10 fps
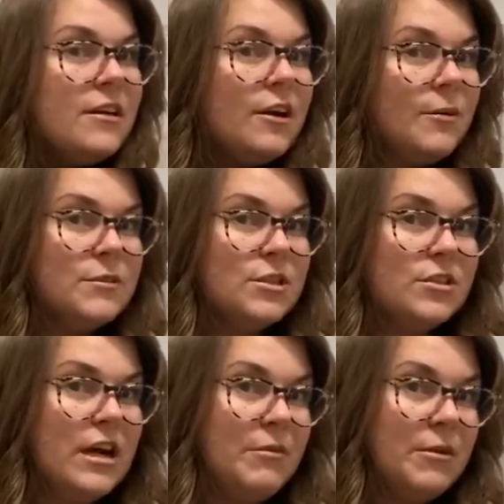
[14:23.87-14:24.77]
I'm just
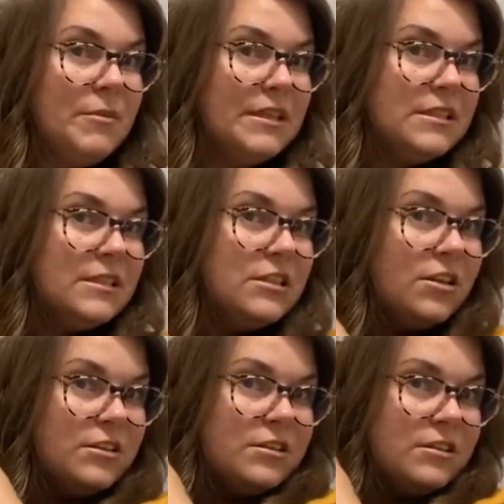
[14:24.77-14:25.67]
grabbing pieces. Do
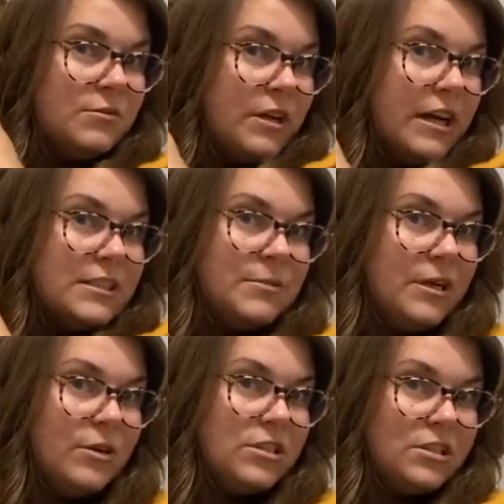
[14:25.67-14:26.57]
y'all want to ask me
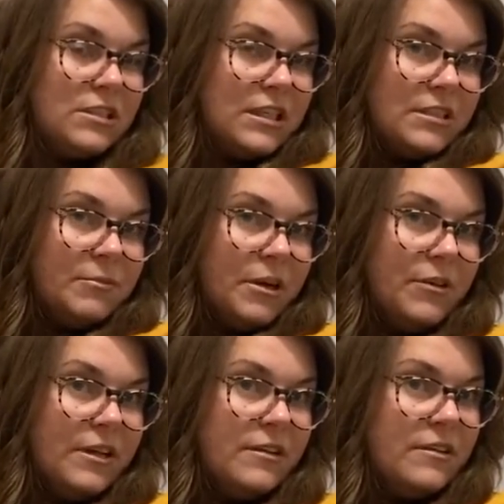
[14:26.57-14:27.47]
questions as I'm going?